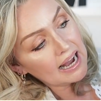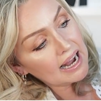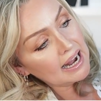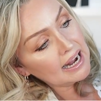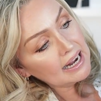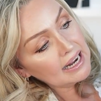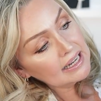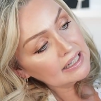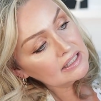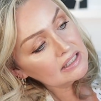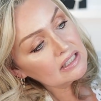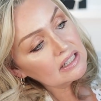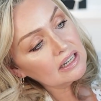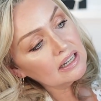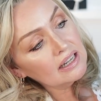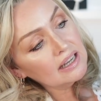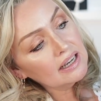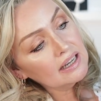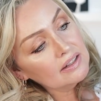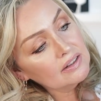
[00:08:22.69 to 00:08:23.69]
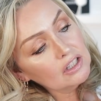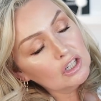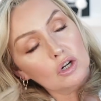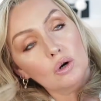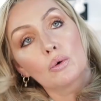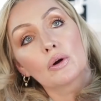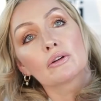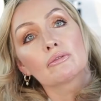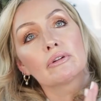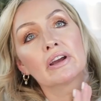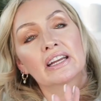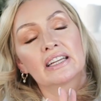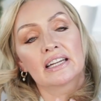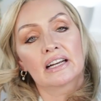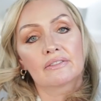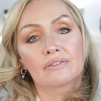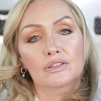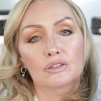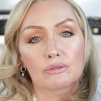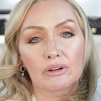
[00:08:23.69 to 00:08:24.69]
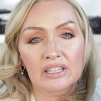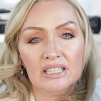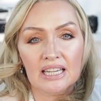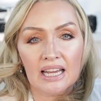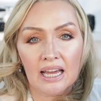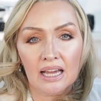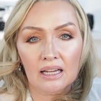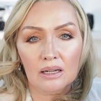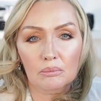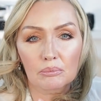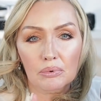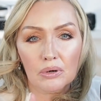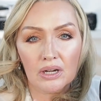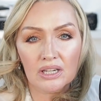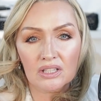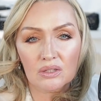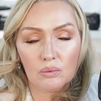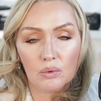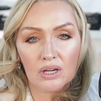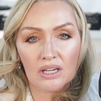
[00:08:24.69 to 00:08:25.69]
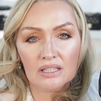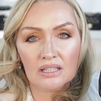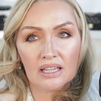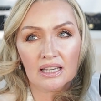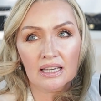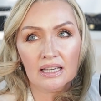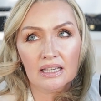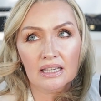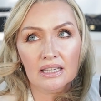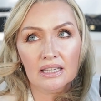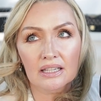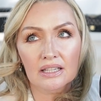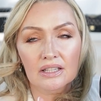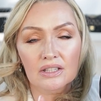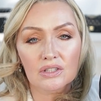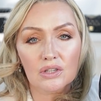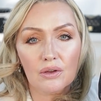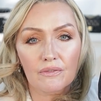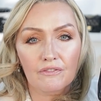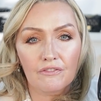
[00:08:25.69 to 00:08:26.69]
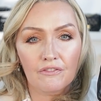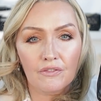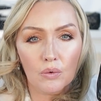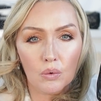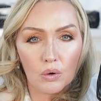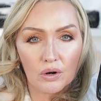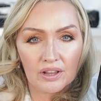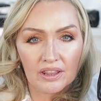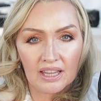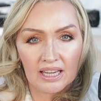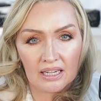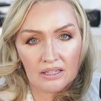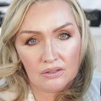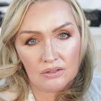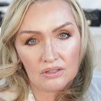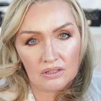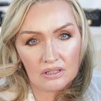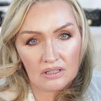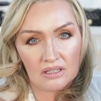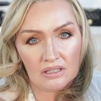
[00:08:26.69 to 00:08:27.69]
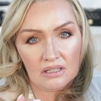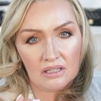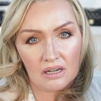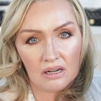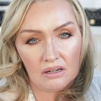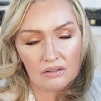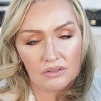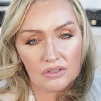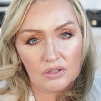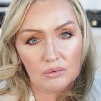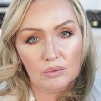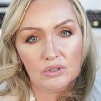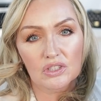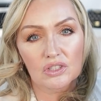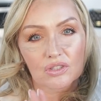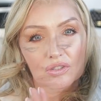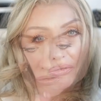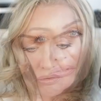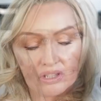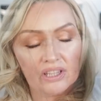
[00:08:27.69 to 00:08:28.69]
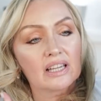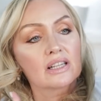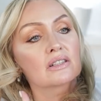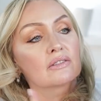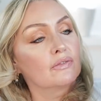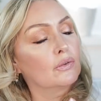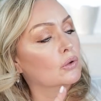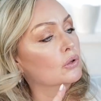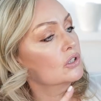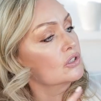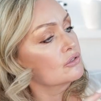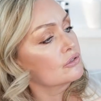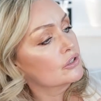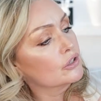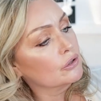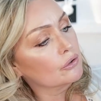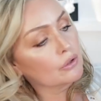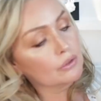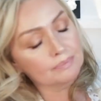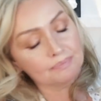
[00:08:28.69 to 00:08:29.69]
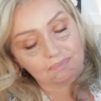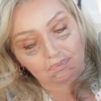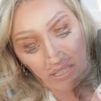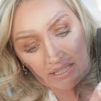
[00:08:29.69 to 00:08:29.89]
and the going rate now for the rectangle price-wise is $4,000, which is €3,400.